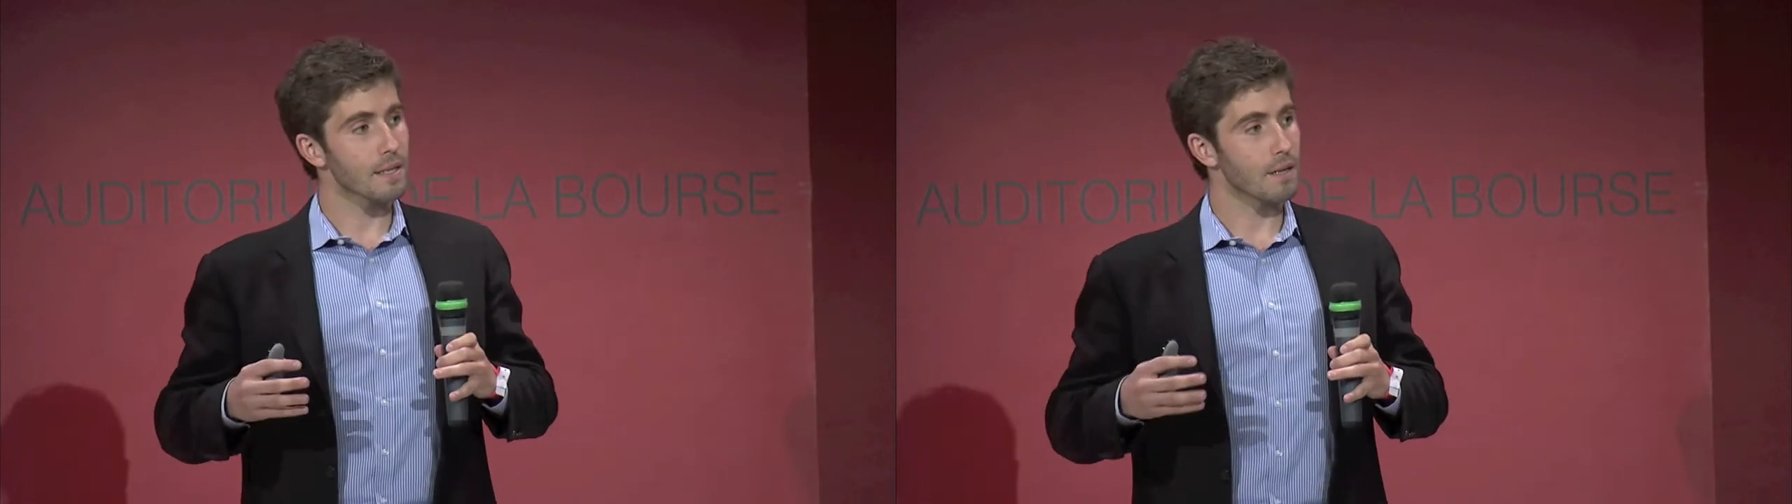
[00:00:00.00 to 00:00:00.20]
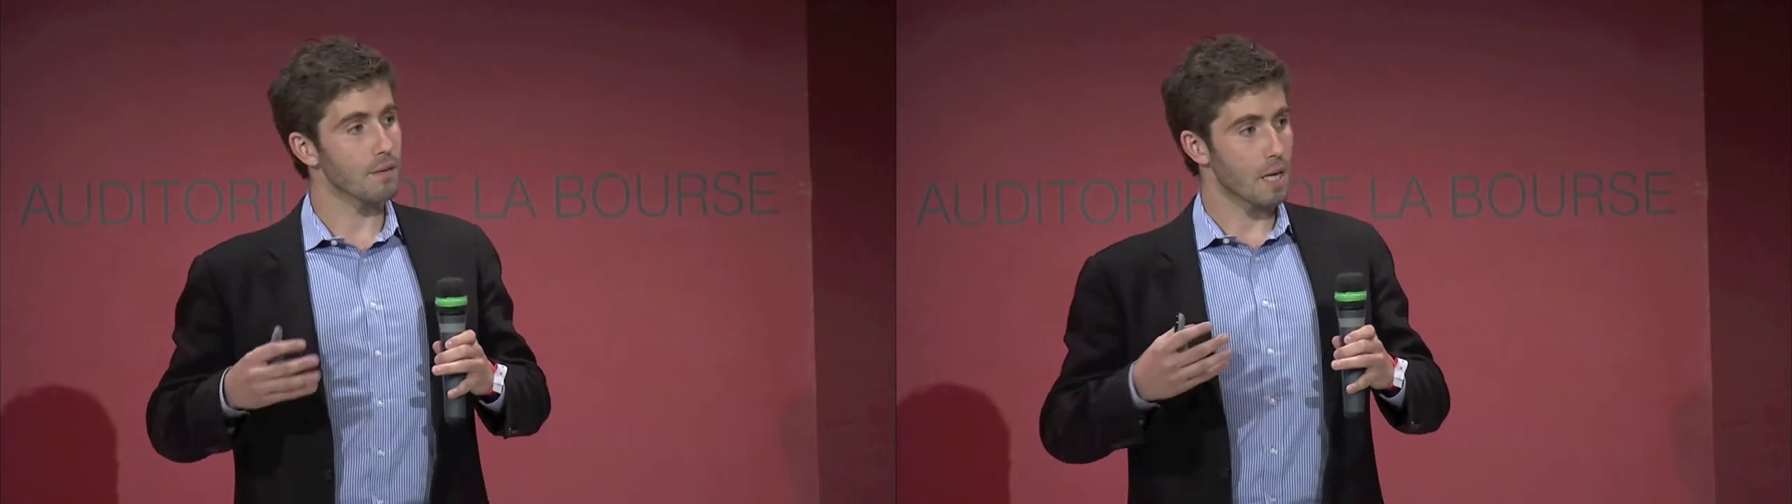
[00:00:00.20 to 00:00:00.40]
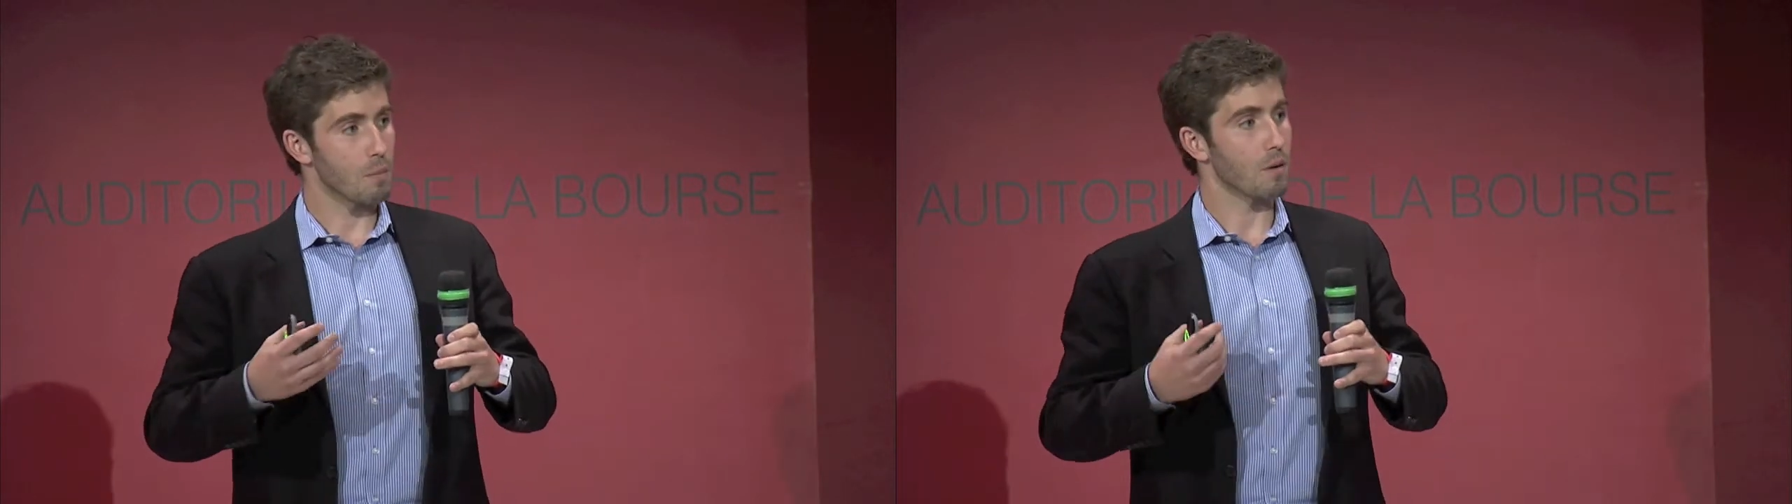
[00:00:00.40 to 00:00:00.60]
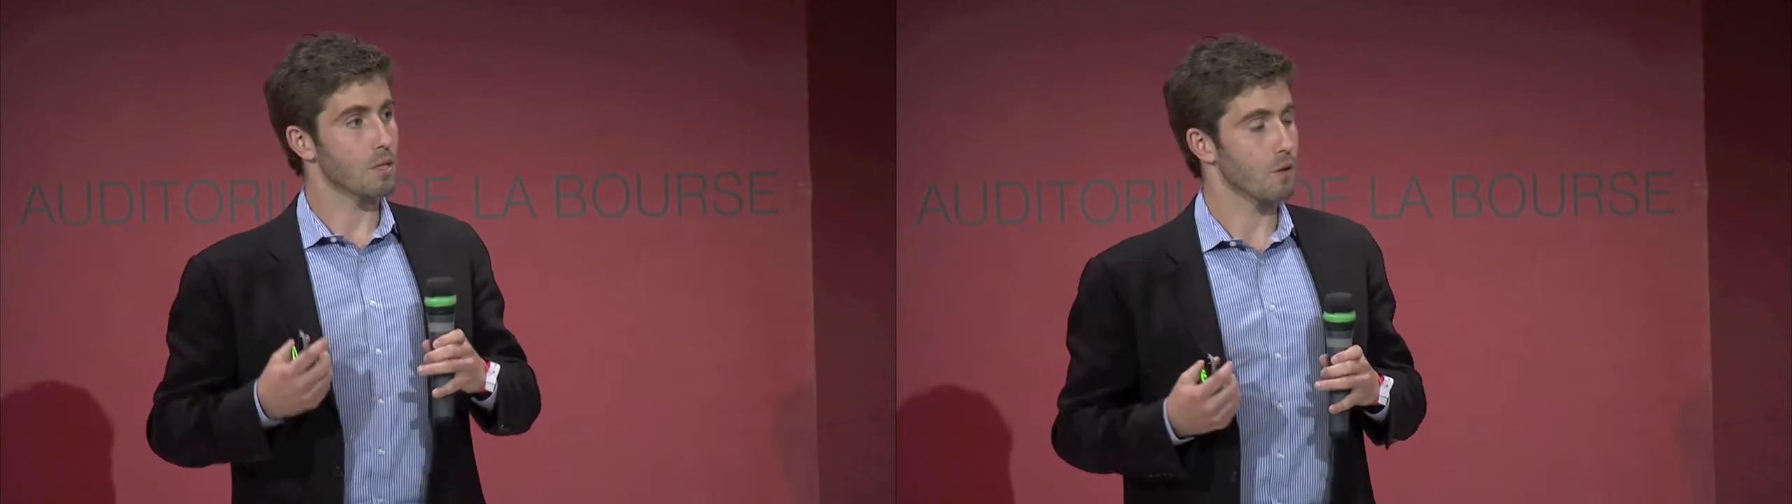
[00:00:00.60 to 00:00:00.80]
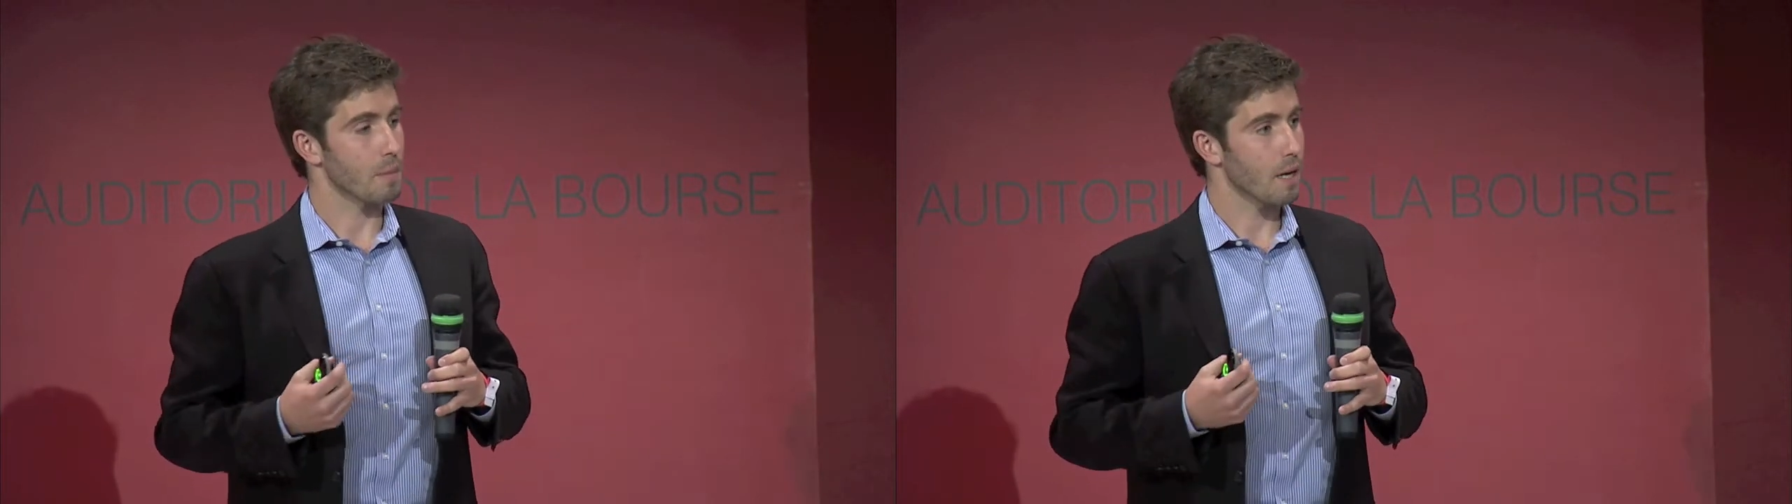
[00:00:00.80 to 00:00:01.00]
that was capable of
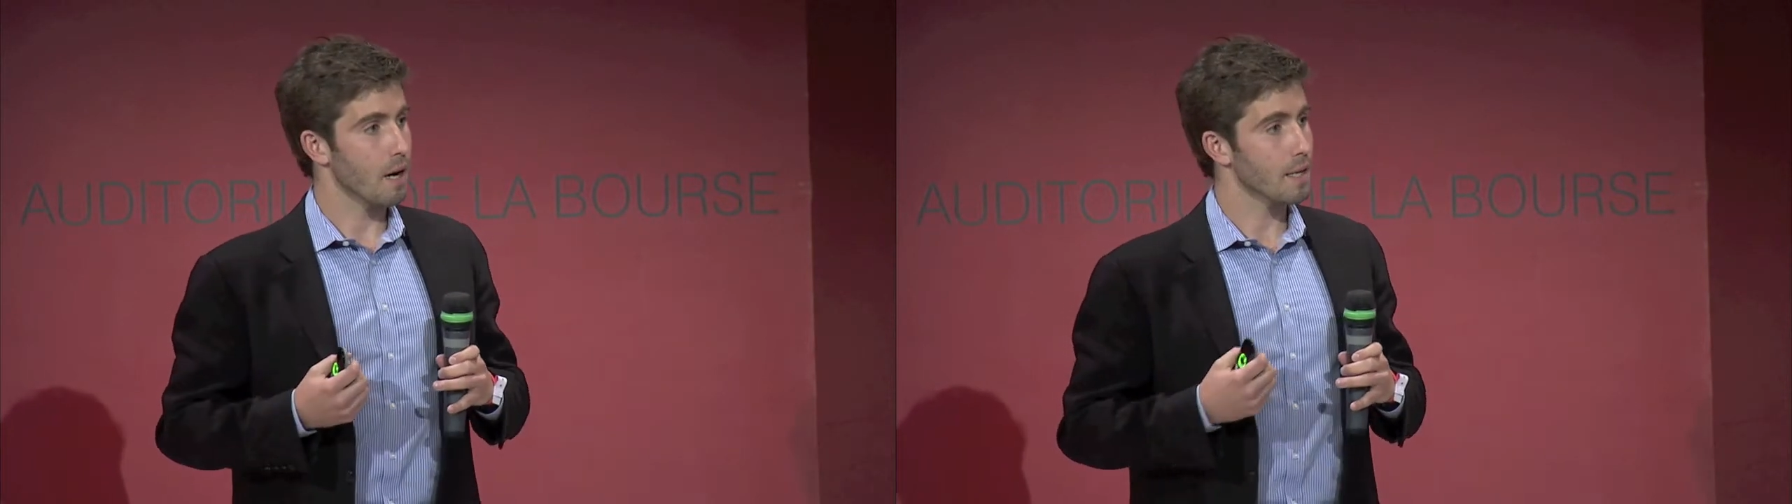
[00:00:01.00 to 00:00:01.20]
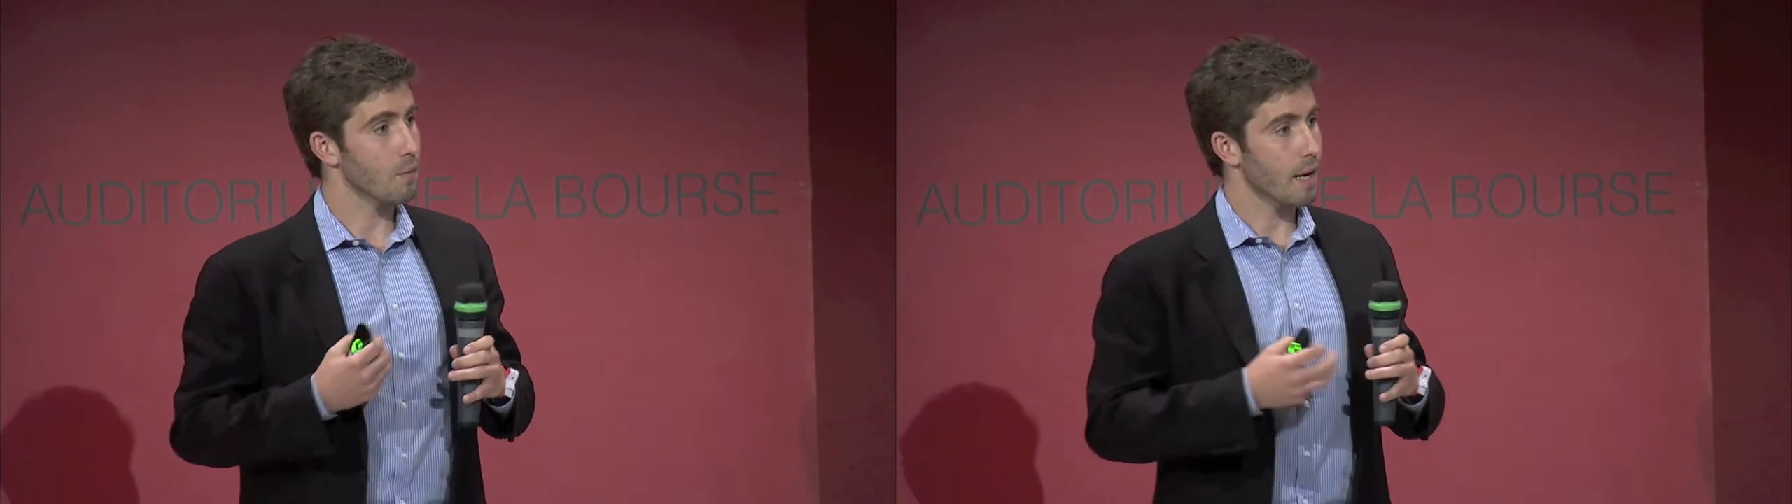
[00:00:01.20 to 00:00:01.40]
streaming content,